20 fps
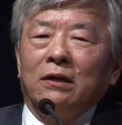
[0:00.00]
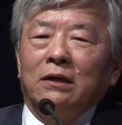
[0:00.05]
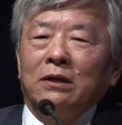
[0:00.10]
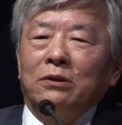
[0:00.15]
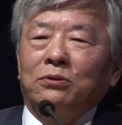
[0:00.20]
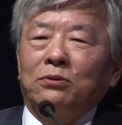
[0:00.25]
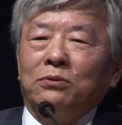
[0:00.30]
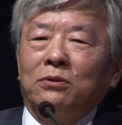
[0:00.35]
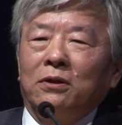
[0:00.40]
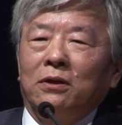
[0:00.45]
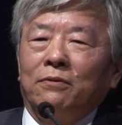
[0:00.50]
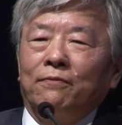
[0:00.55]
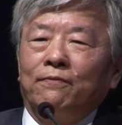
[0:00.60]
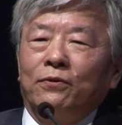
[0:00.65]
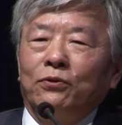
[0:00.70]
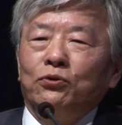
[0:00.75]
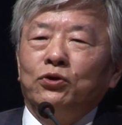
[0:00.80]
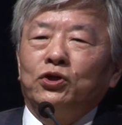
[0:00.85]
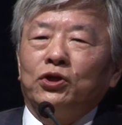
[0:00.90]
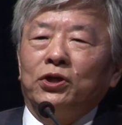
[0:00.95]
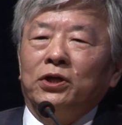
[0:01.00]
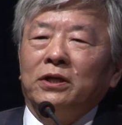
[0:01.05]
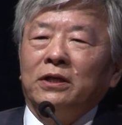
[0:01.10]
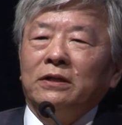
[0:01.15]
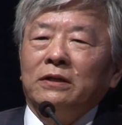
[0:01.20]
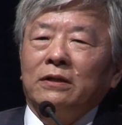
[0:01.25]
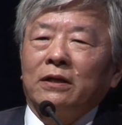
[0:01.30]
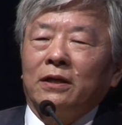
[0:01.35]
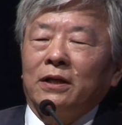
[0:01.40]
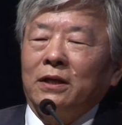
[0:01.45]
into the
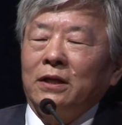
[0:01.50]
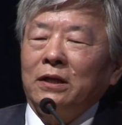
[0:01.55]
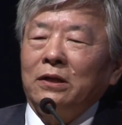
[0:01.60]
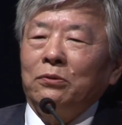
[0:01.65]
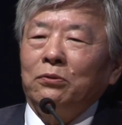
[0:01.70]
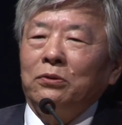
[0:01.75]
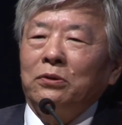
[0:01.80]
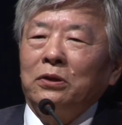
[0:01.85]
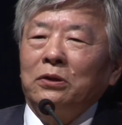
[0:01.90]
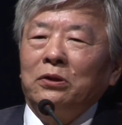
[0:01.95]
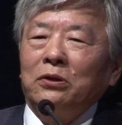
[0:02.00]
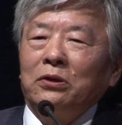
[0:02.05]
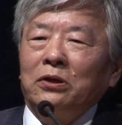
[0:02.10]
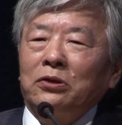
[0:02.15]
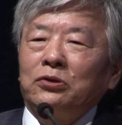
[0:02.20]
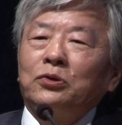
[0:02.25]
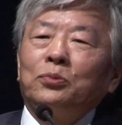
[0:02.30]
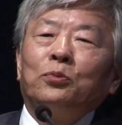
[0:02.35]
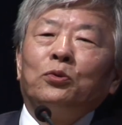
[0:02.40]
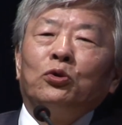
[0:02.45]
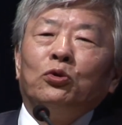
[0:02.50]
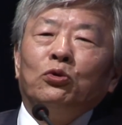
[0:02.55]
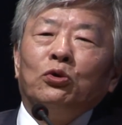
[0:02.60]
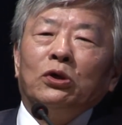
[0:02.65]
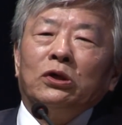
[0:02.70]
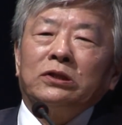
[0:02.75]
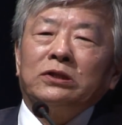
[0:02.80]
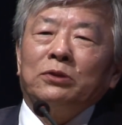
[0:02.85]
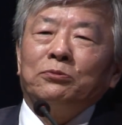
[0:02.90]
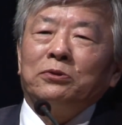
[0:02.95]
future I wanted to
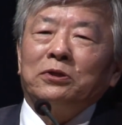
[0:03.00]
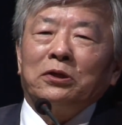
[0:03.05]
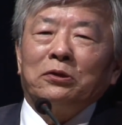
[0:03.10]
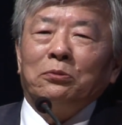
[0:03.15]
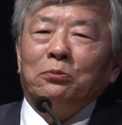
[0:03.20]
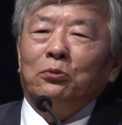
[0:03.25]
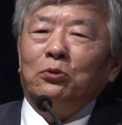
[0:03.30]
explore something